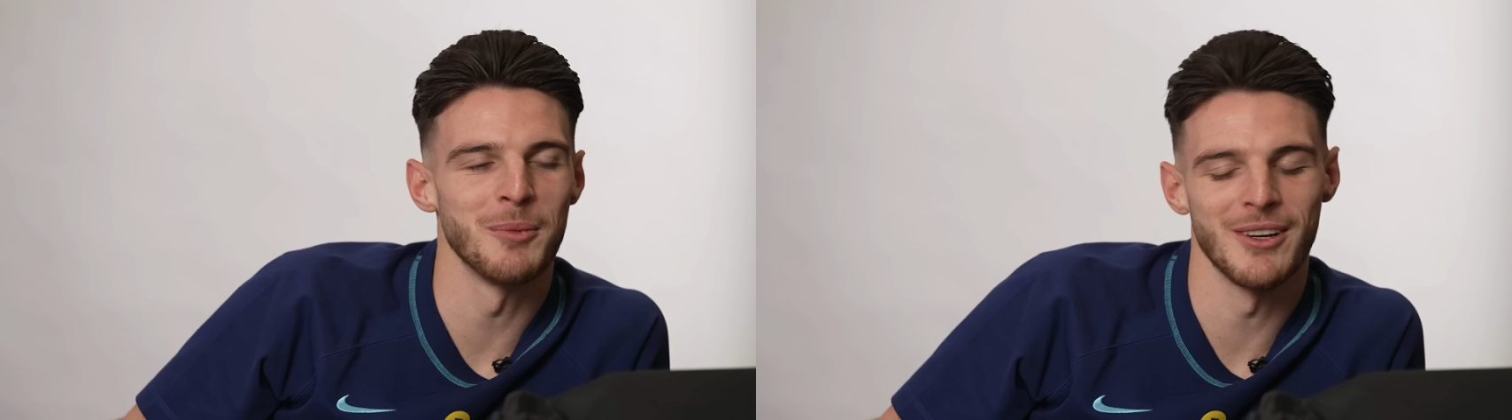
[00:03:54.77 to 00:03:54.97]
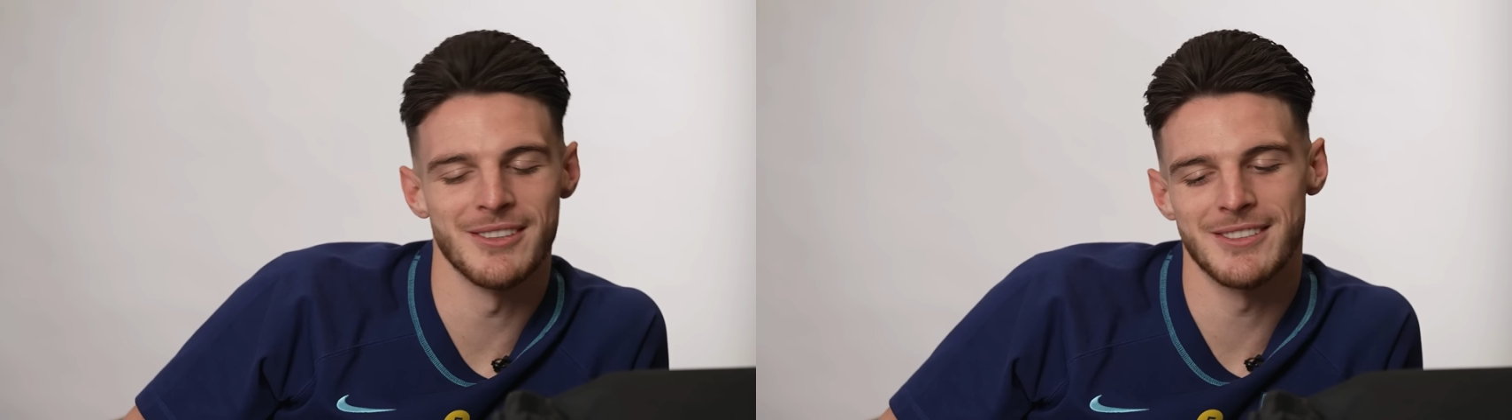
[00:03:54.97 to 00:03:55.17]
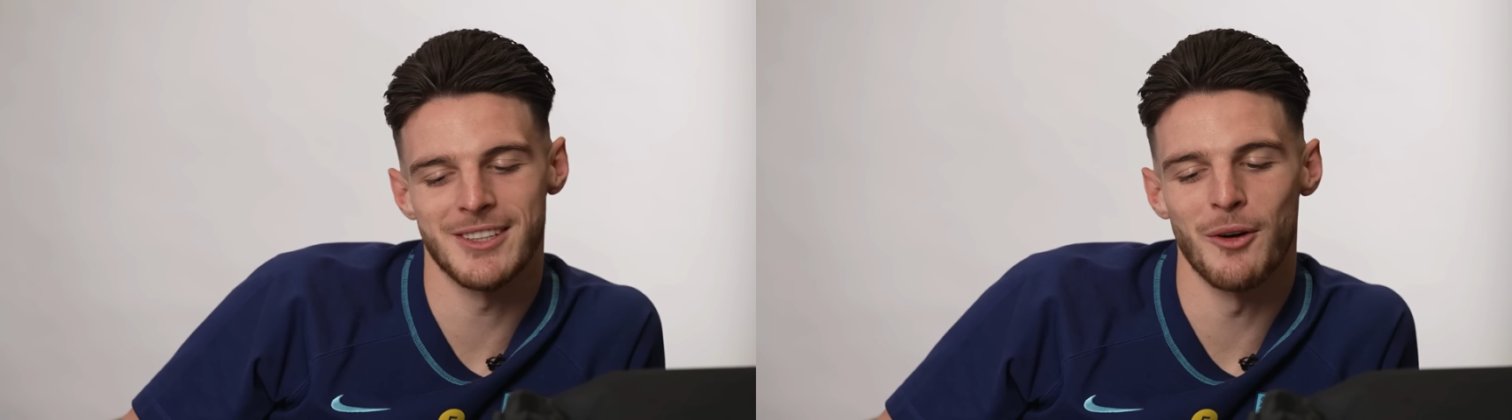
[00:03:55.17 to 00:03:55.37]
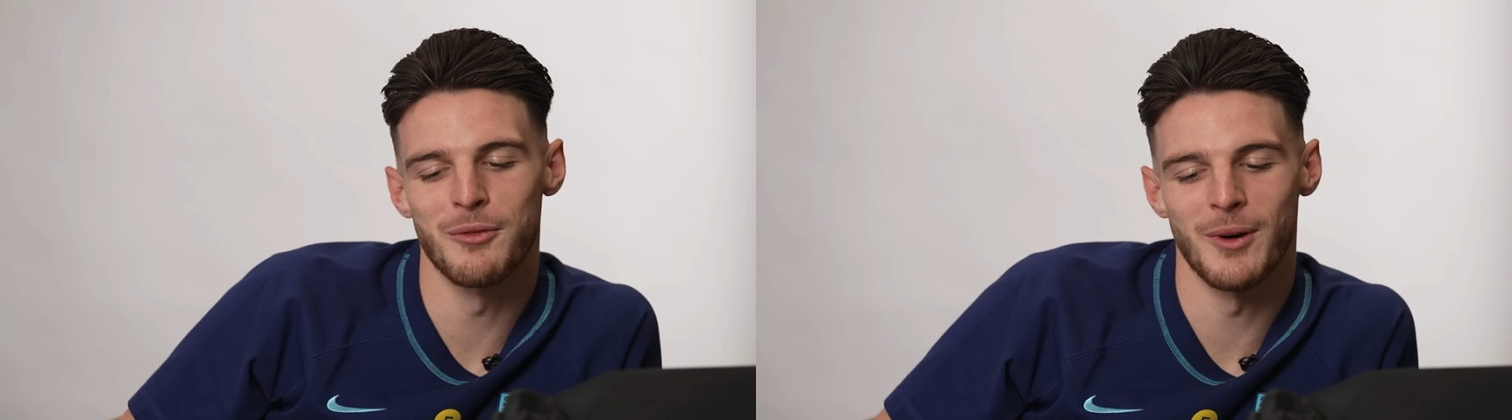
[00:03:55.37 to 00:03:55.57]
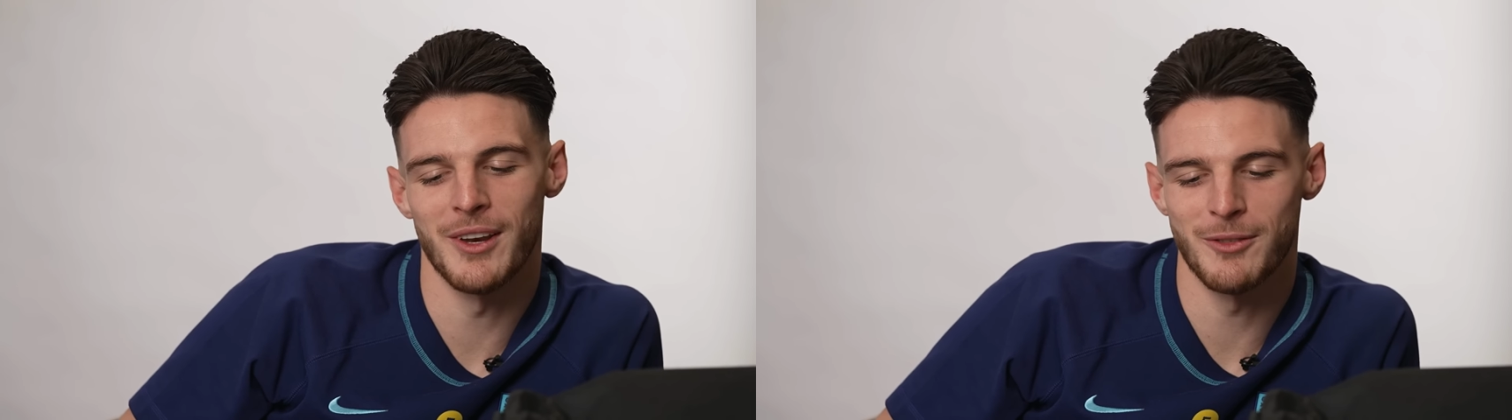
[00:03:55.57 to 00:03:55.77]
but the
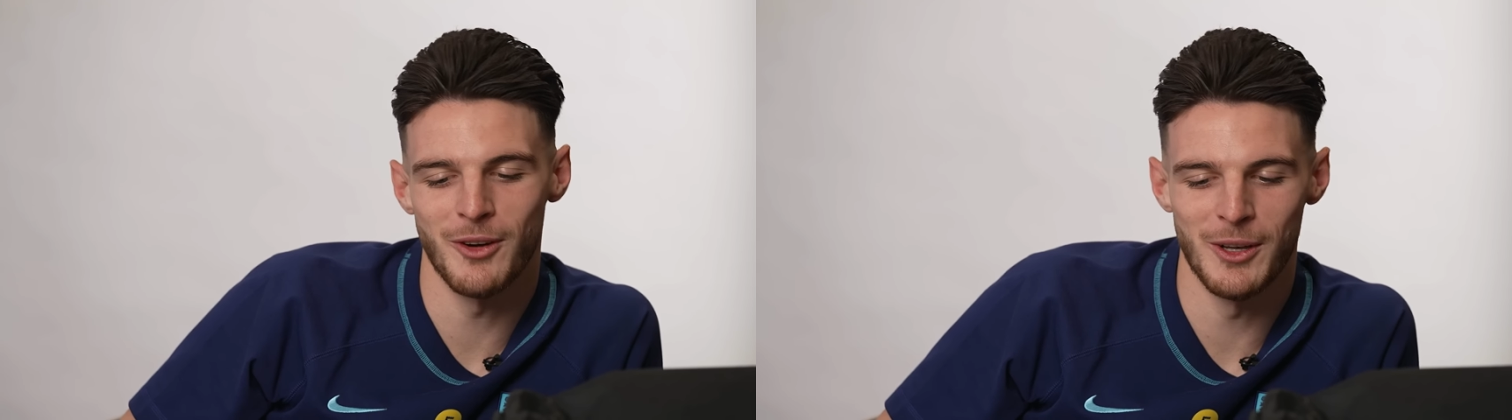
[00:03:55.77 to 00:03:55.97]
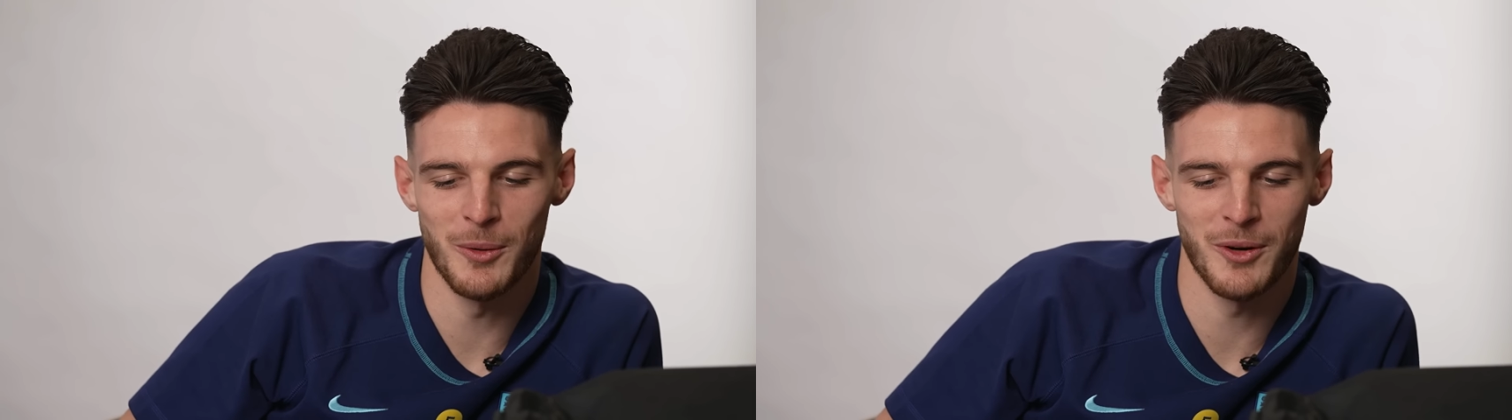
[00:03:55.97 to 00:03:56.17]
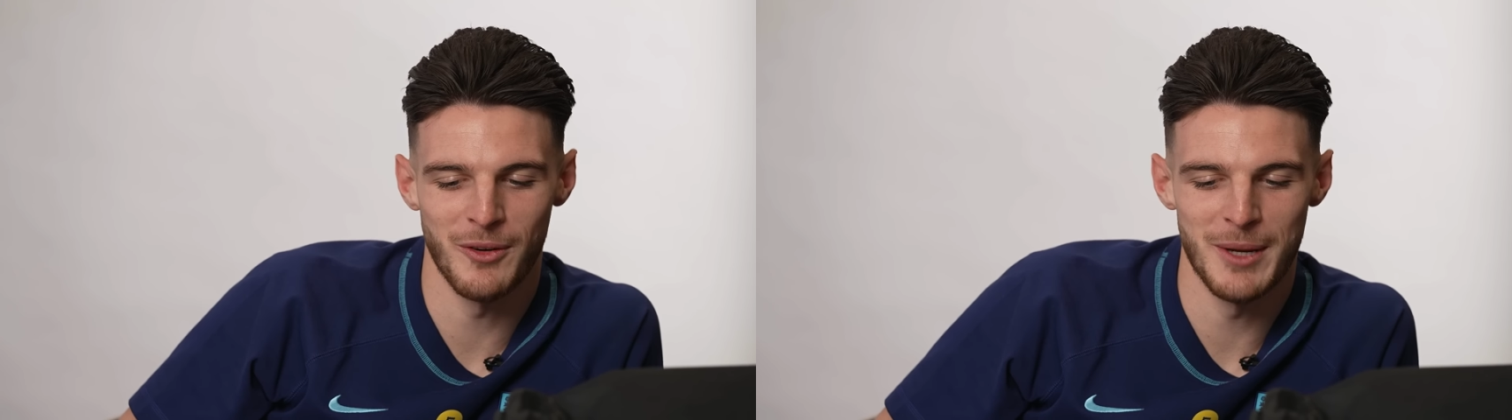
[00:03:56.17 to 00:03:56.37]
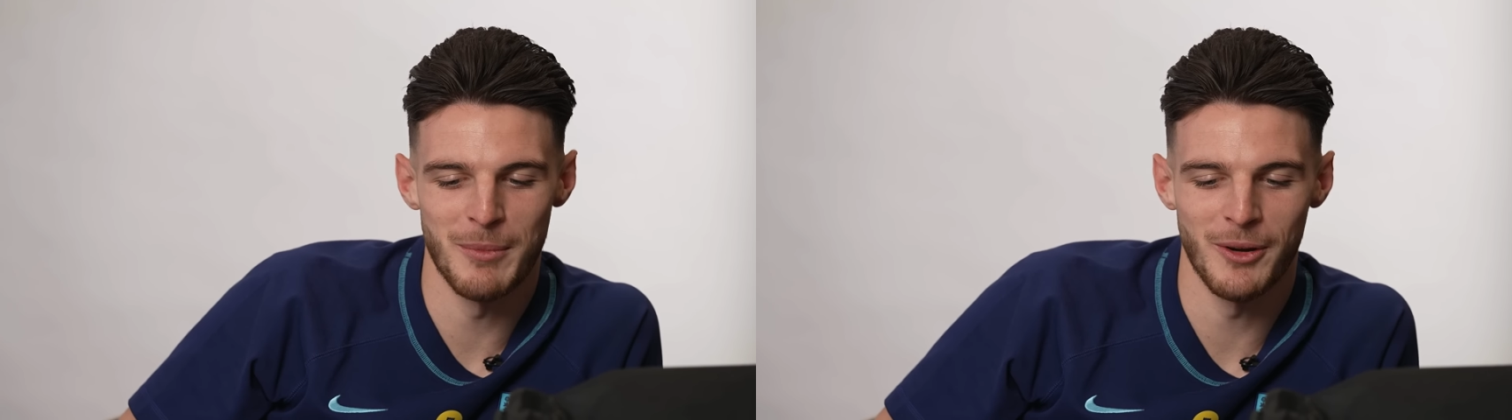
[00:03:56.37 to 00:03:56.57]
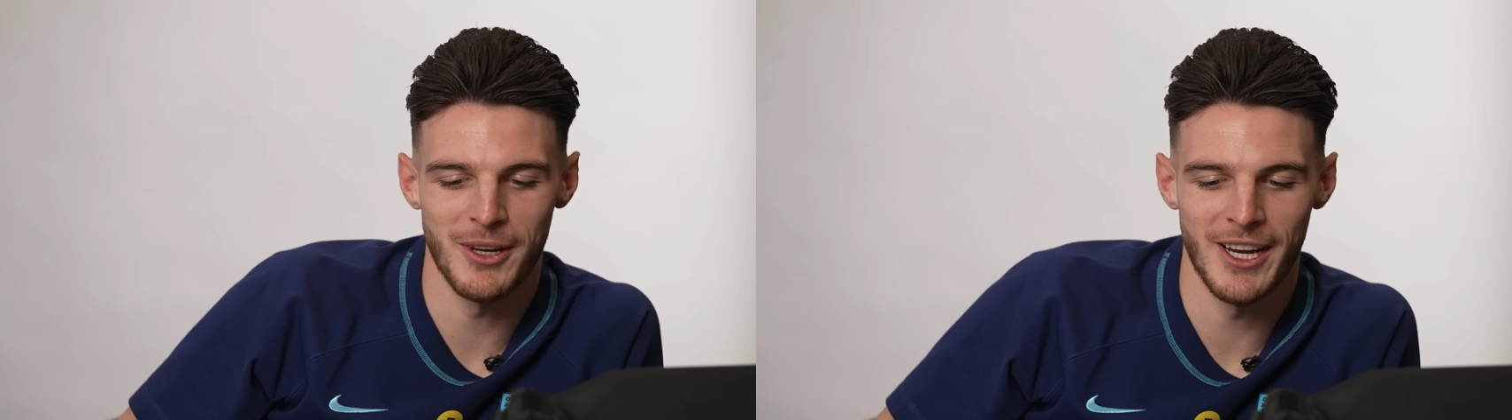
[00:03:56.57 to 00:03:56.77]
golf one, I've got a little career
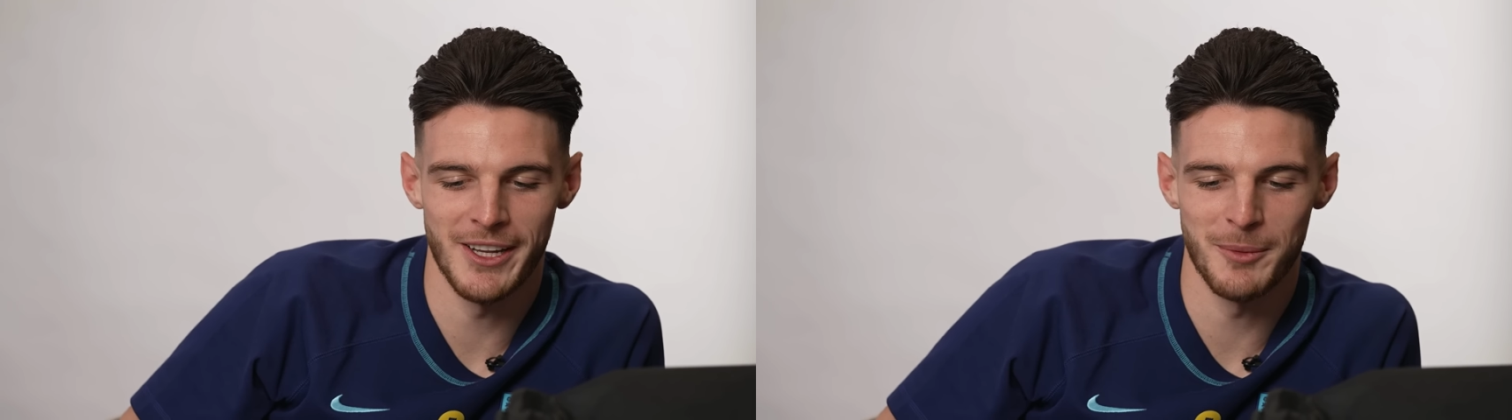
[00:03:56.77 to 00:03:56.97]
mode going